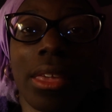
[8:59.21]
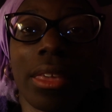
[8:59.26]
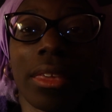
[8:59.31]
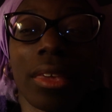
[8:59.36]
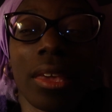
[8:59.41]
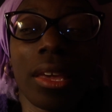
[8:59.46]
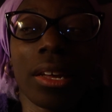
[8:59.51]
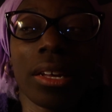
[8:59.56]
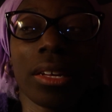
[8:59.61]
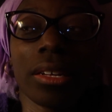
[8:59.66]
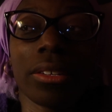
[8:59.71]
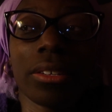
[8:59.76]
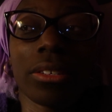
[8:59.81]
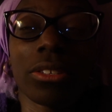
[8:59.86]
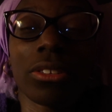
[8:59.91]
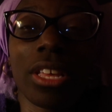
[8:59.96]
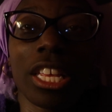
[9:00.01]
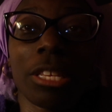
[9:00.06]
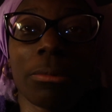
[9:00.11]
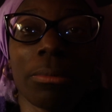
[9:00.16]
Yeah,
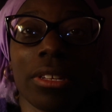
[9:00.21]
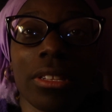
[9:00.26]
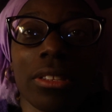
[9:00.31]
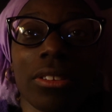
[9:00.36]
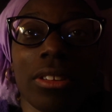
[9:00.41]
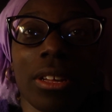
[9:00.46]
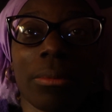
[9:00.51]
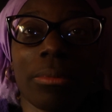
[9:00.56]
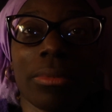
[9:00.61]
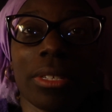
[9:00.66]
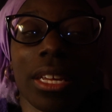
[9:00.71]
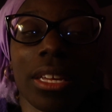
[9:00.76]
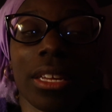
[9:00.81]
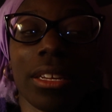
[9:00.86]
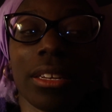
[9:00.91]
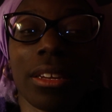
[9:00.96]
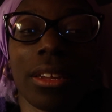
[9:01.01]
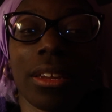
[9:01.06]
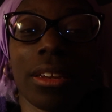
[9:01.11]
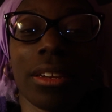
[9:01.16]
so that's my little
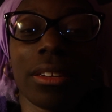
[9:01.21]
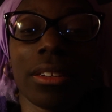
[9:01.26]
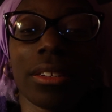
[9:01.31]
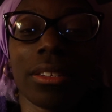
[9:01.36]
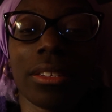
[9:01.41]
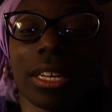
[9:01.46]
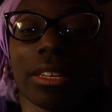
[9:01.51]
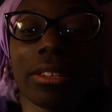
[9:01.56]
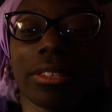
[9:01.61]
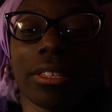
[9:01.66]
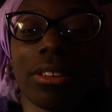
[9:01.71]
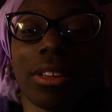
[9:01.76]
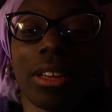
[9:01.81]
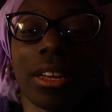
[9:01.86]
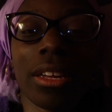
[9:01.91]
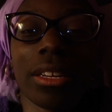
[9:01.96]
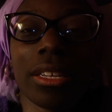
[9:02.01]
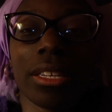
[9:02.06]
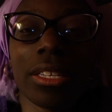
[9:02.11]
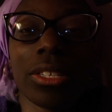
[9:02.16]
update, and I'll see you
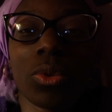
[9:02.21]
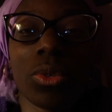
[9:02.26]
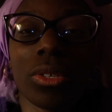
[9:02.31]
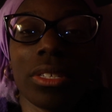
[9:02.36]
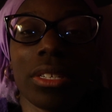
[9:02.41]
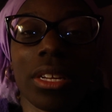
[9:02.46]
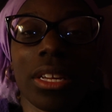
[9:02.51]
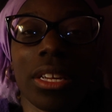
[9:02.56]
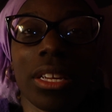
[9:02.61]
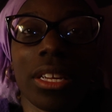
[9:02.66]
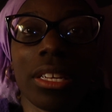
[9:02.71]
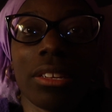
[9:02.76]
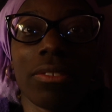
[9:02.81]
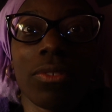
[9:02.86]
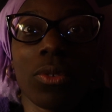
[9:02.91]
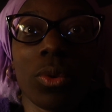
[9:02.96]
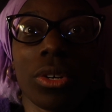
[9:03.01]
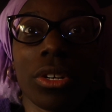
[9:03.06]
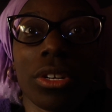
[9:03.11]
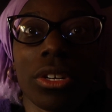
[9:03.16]
guys on day
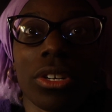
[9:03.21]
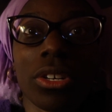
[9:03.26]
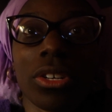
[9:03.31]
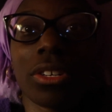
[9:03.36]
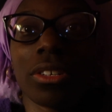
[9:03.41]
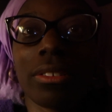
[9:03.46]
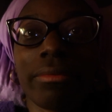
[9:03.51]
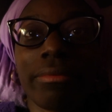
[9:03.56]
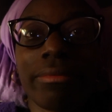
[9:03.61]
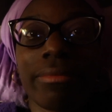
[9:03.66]
4.